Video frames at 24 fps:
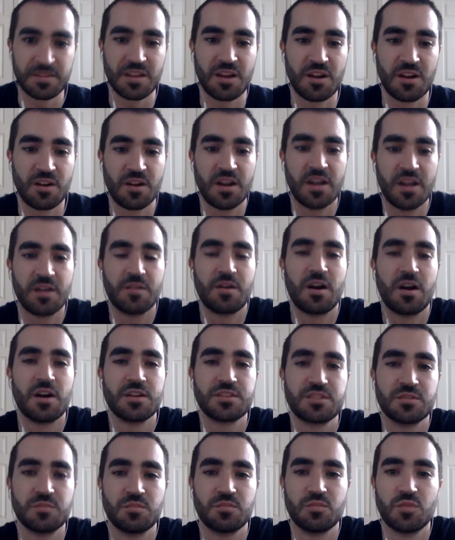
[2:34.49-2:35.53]
All right,
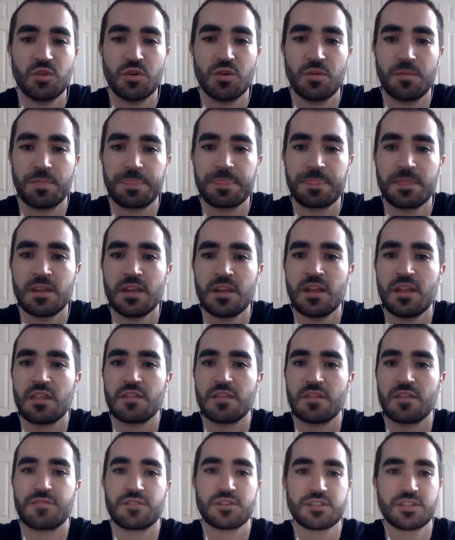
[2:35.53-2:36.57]
awesome. Well, the
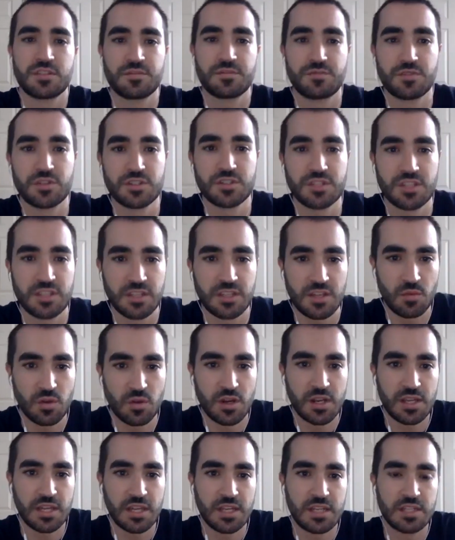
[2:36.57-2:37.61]
first the first thing I
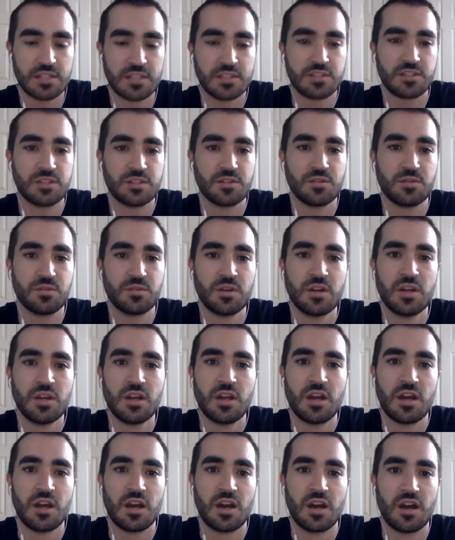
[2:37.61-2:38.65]
want to get into,
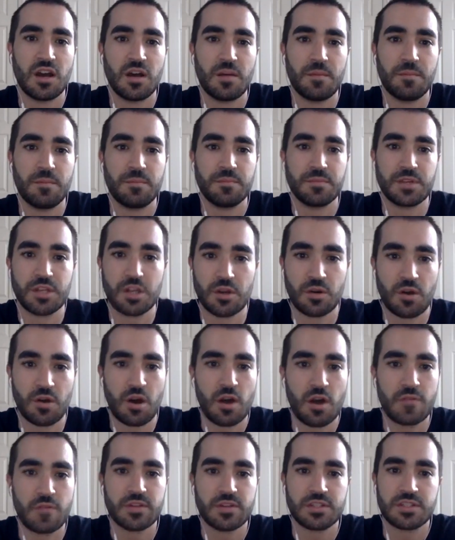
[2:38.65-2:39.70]
um, you know,
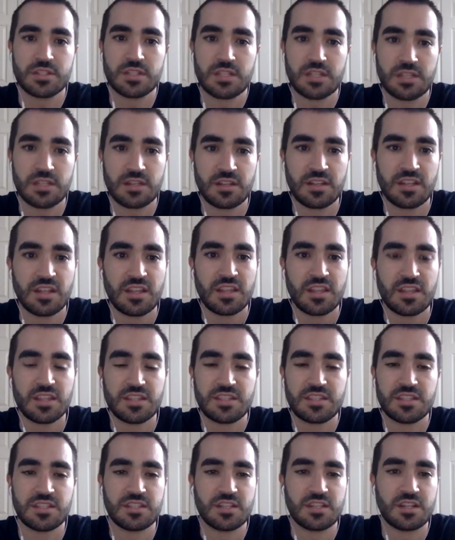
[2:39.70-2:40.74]
obviously this
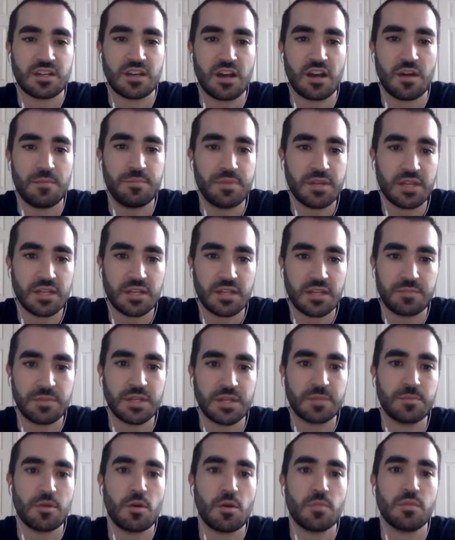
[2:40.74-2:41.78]
is a, a big
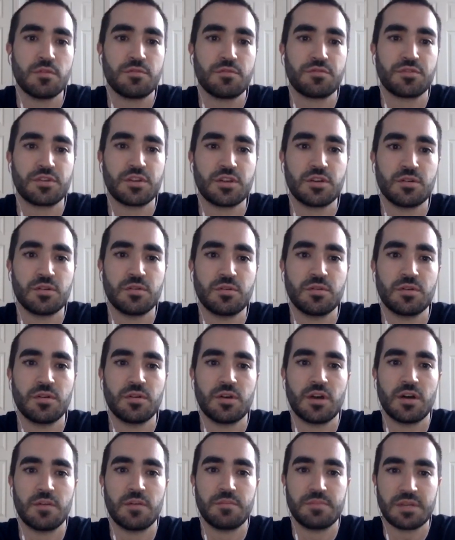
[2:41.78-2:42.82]
big moment for you
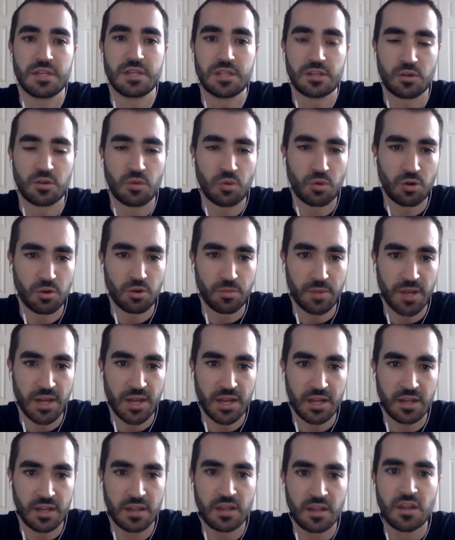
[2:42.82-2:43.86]
uh, being a
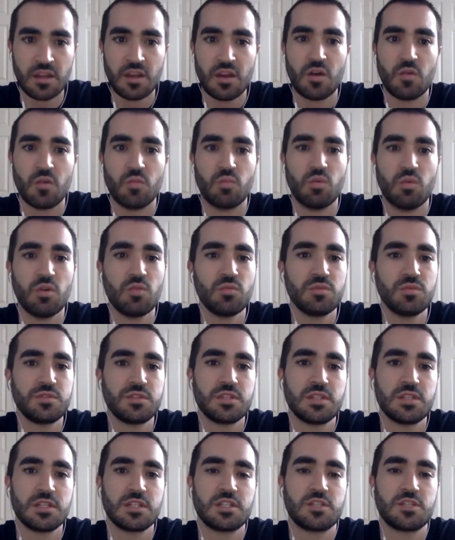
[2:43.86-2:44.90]
quarterback. What was
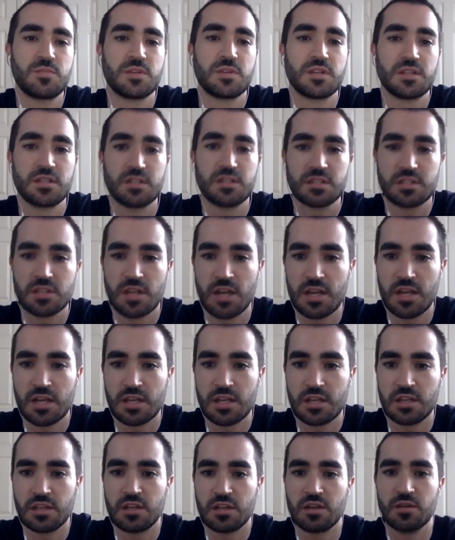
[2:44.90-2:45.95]
the experience like,
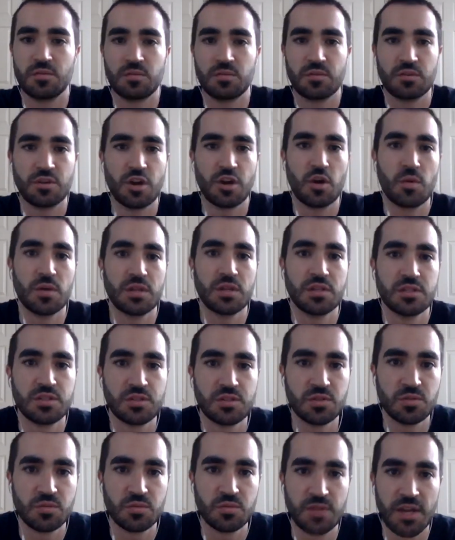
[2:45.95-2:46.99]
you know, going
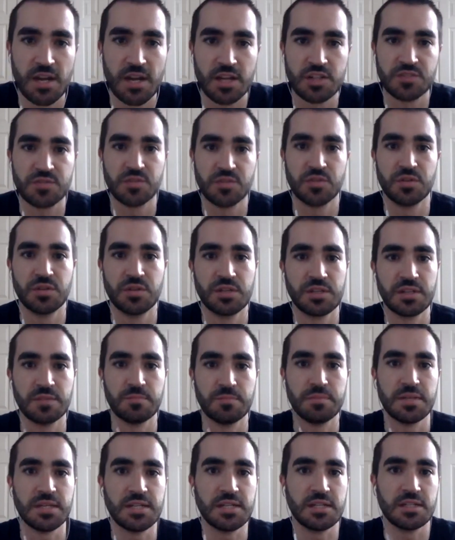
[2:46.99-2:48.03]
to Nashville and
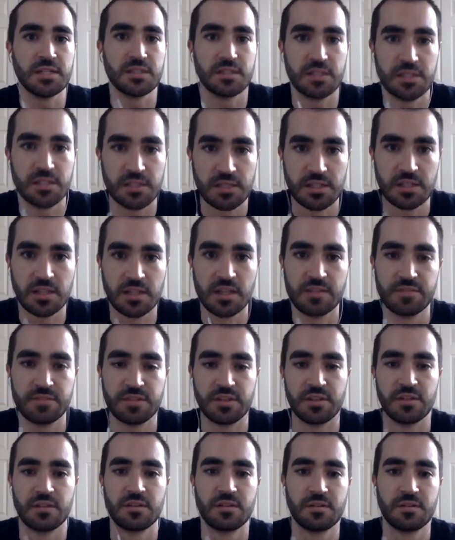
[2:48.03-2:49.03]
competing in the Elite Eleven?